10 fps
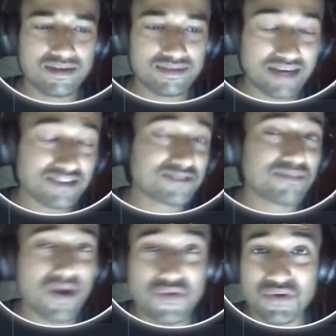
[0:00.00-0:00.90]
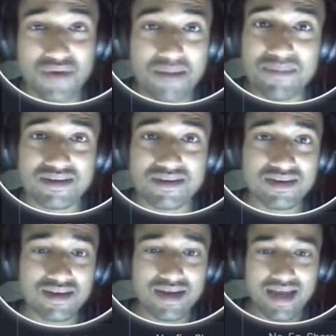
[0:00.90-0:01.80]
That is bound to happen.
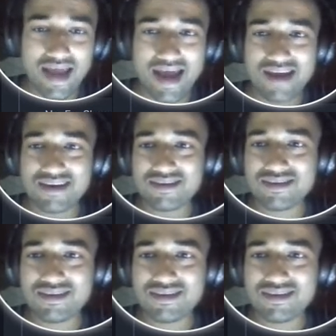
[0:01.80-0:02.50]
And